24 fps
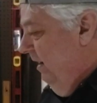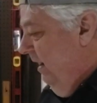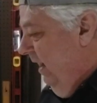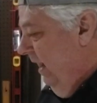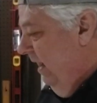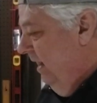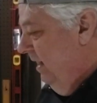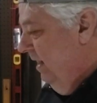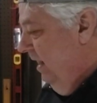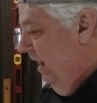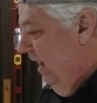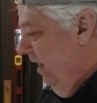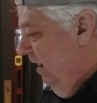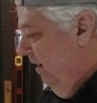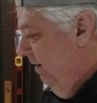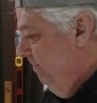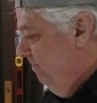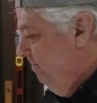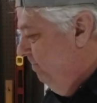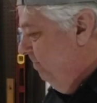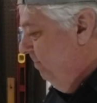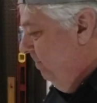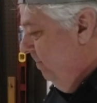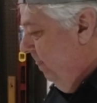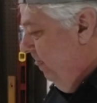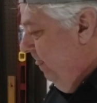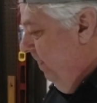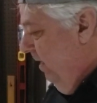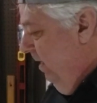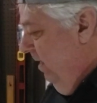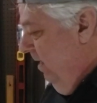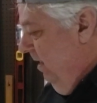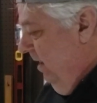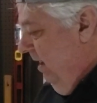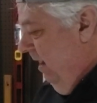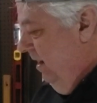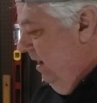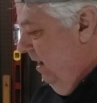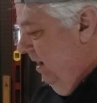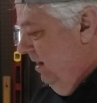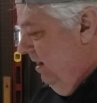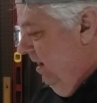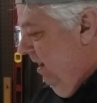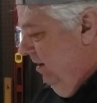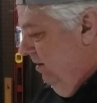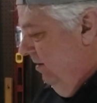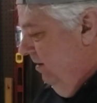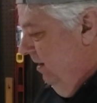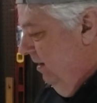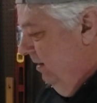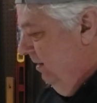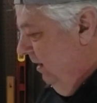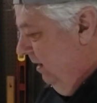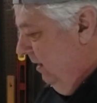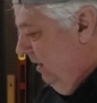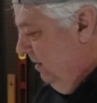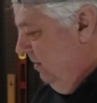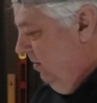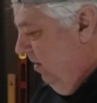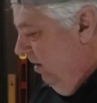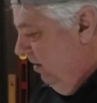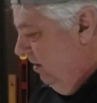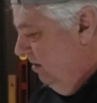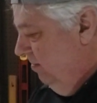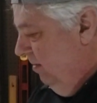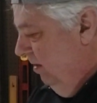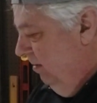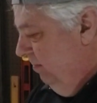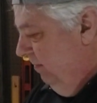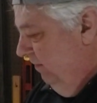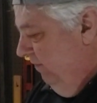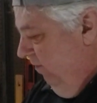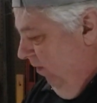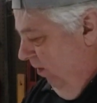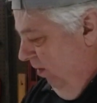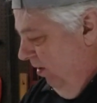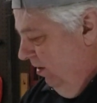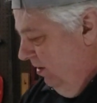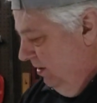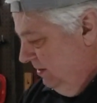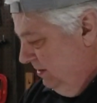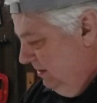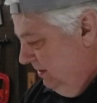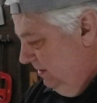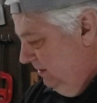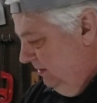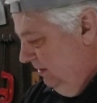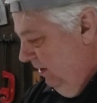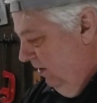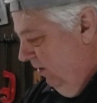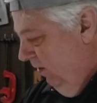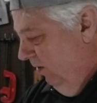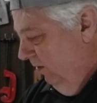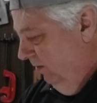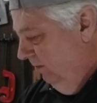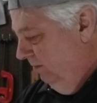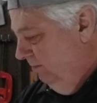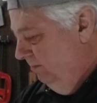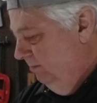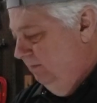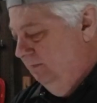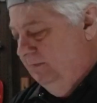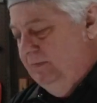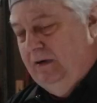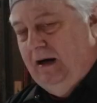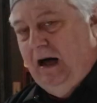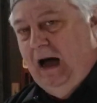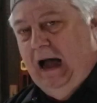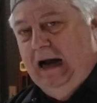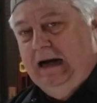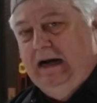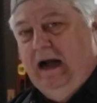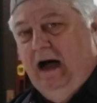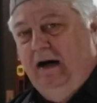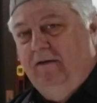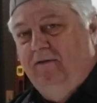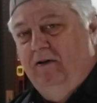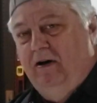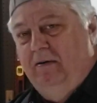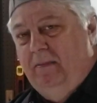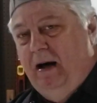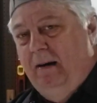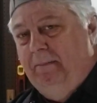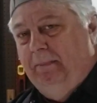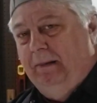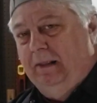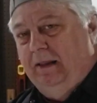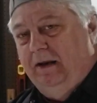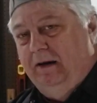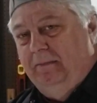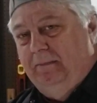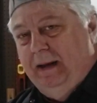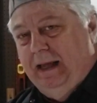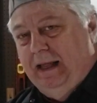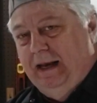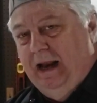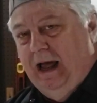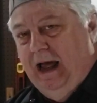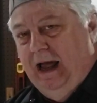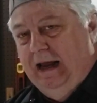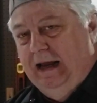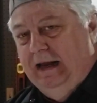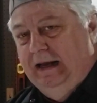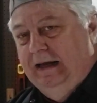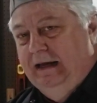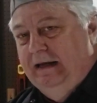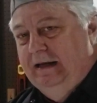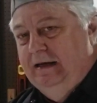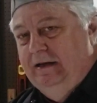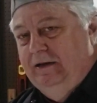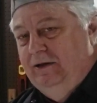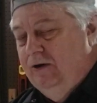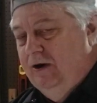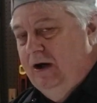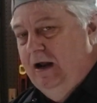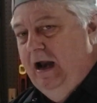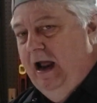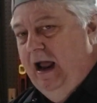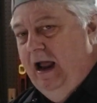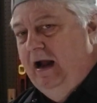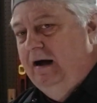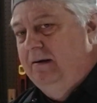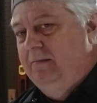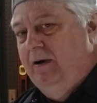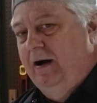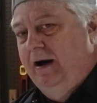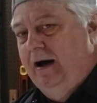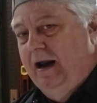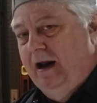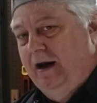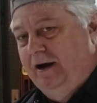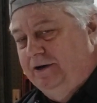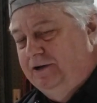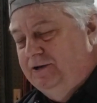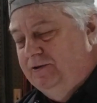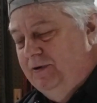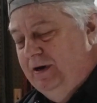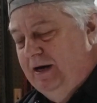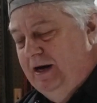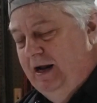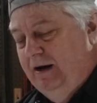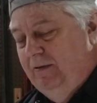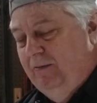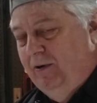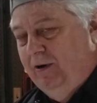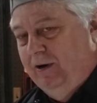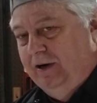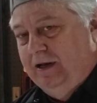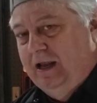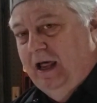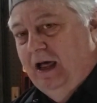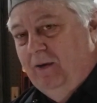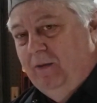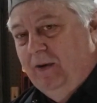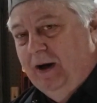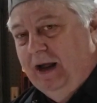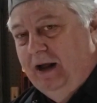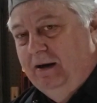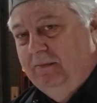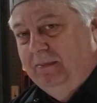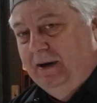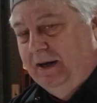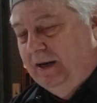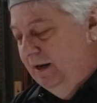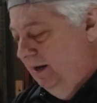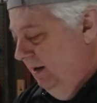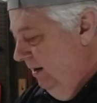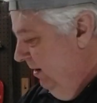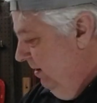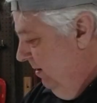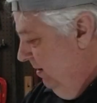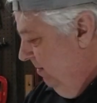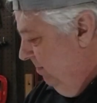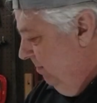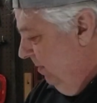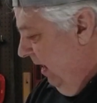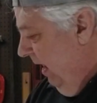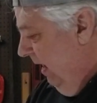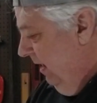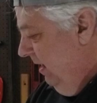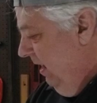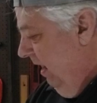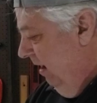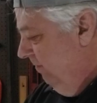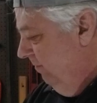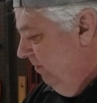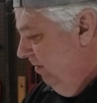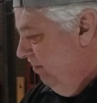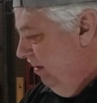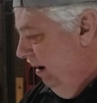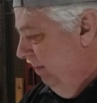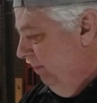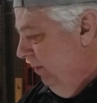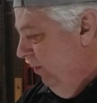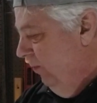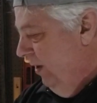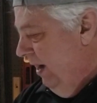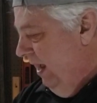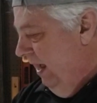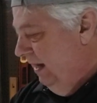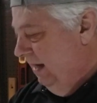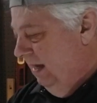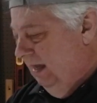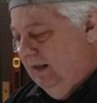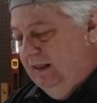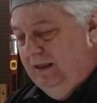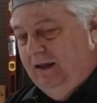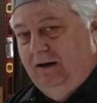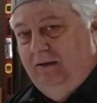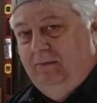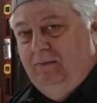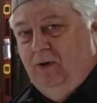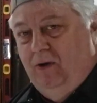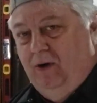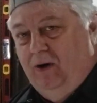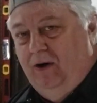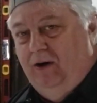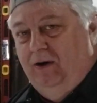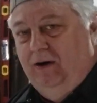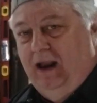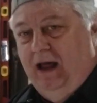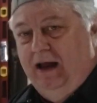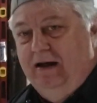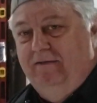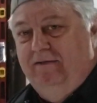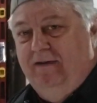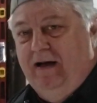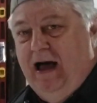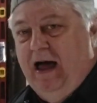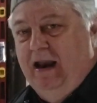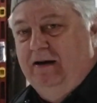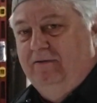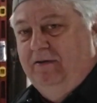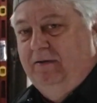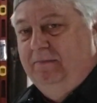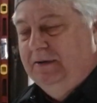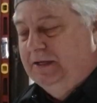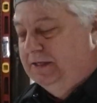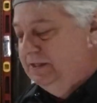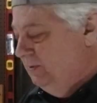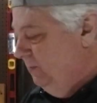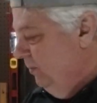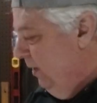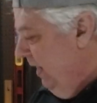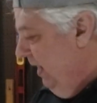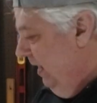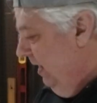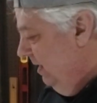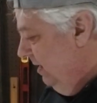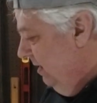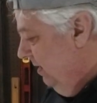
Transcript: And uh, and then the other thing, like I talked about before, is you know I cover them up a little bit. I you can hang them right on a tree; they work that way. But but I cover them up a way I get a little more life out of them this way,